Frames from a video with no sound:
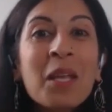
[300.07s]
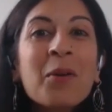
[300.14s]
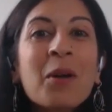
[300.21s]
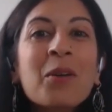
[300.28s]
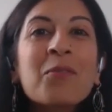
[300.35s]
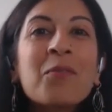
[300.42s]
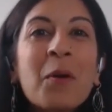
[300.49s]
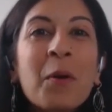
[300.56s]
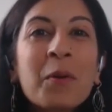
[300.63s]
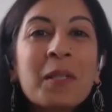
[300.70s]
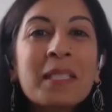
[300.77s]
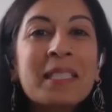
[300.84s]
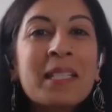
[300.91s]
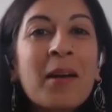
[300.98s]
who are
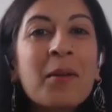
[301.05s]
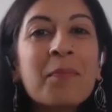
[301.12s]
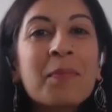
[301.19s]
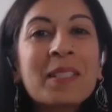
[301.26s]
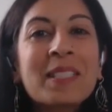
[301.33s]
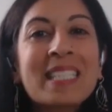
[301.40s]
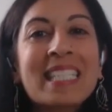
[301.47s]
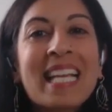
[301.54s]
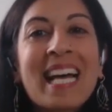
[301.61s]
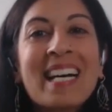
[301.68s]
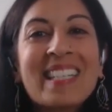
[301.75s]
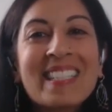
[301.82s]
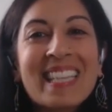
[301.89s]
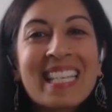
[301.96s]
focused on building
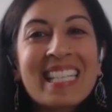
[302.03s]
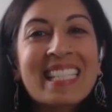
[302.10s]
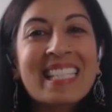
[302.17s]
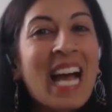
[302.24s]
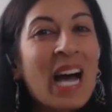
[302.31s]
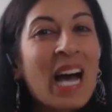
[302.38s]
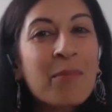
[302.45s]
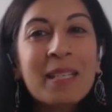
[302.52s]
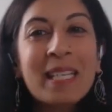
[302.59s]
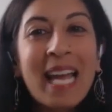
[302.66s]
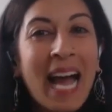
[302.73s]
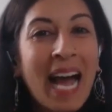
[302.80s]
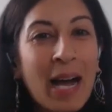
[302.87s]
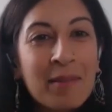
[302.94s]
healthy and
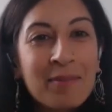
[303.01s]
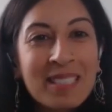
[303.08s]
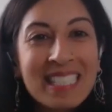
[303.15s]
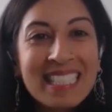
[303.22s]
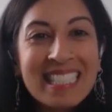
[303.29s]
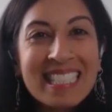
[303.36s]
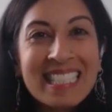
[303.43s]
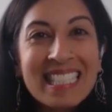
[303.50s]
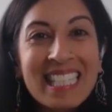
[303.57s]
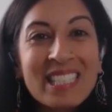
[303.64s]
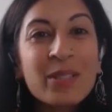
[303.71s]
happy habits,